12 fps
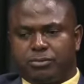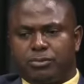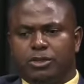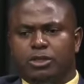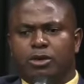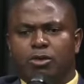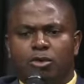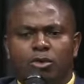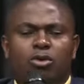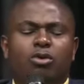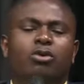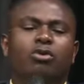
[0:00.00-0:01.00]

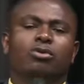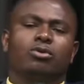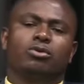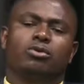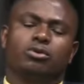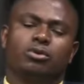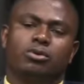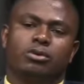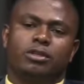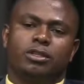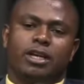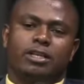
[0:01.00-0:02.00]
who
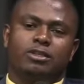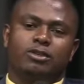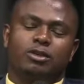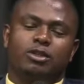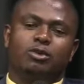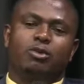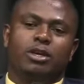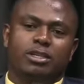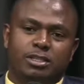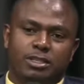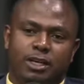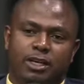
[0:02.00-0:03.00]
does not
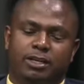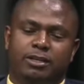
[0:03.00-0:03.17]
question